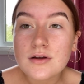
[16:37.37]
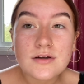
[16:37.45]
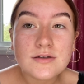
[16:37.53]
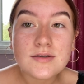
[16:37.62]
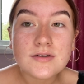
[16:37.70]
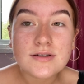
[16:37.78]

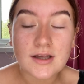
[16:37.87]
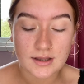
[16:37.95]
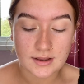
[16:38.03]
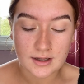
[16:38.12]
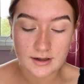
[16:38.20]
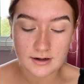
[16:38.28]
Just like
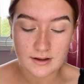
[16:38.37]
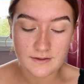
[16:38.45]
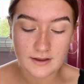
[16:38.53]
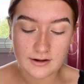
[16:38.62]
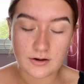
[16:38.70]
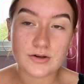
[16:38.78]
that. And
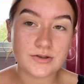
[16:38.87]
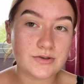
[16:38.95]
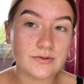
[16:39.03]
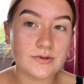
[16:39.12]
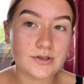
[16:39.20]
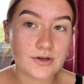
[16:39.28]
then I
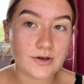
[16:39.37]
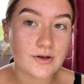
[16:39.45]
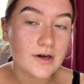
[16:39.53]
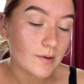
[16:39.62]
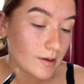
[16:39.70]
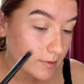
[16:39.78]
also do
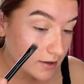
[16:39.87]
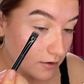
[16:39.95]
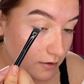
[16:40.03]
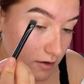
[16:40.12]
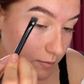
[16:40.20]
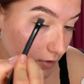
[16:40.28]
a wee bit
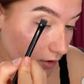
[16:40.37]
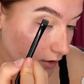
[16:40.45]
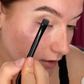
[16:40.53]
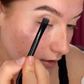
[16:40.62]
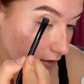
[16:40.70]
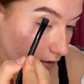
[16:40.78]
under the
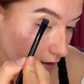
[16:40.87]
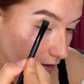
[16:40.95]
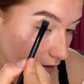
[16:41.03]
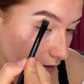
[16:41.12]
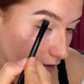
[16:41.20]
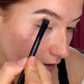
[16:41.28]
brow.
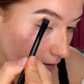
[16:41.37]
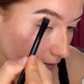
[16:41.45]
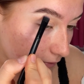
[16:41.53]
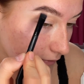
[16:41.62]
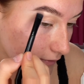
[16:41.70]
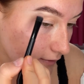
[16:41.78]
Now
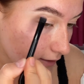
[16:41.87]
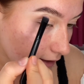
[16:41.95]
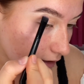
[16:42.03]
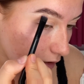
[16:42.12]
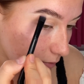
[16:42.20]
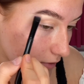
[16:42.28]
just a
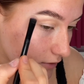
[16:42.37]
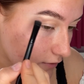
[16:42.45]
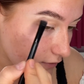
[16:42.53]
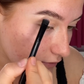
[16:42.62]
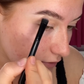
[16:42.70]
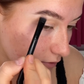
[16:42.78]
tiny bit,
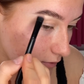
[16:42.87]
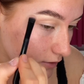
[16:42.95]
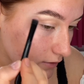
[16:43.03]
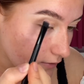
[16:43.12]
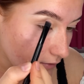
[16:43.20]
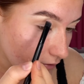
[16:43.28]
just so
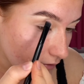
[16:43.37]
it